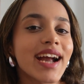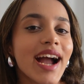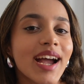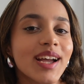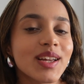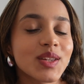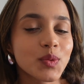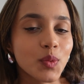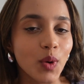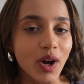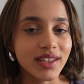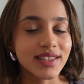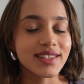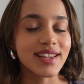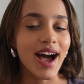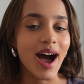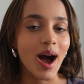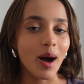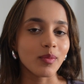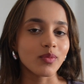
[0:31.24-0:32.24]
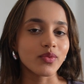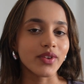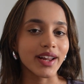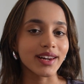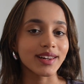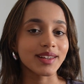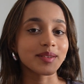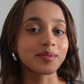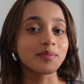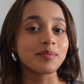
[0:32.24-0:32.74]
guys, what's up?
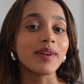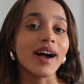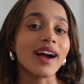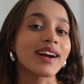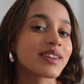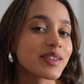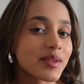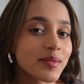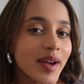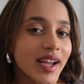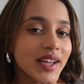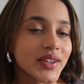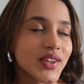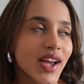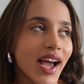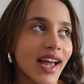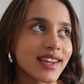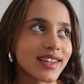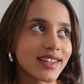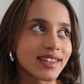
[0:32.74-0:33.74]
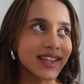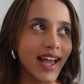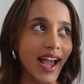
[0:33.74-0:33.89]
Welcome back to my channel.